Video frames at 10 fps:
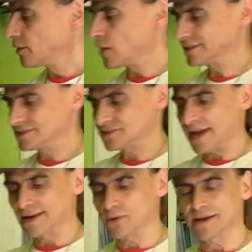once
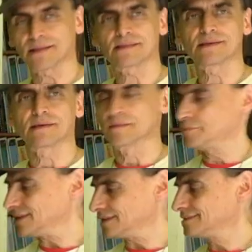I grated the, the
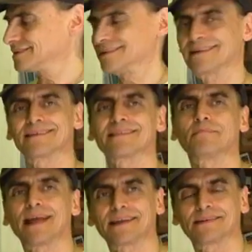beet the
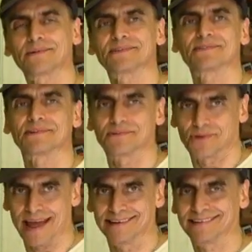blender is
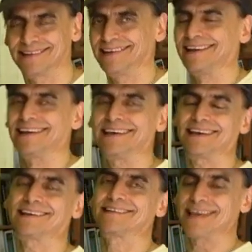red
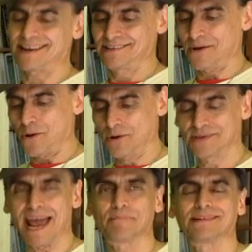and then the, all
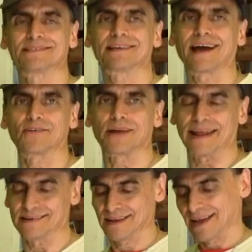the apples are
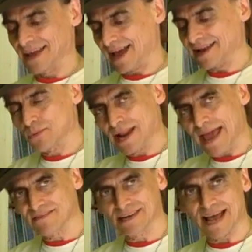red and I want to
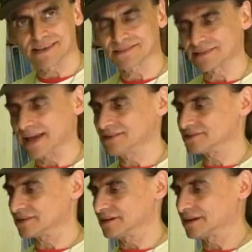have a nice,
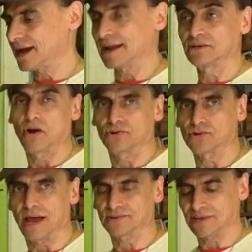nice uh, color
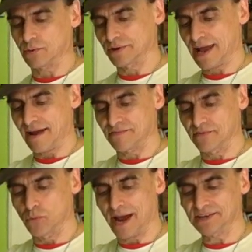contrast. I want to have
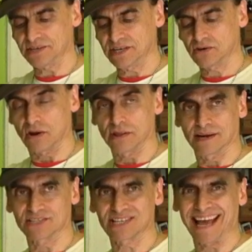the white here or
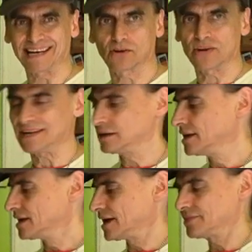the slight green
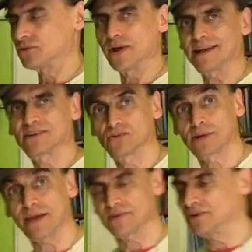and the red
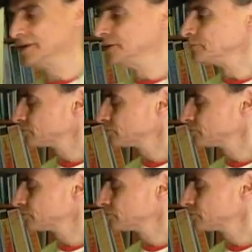together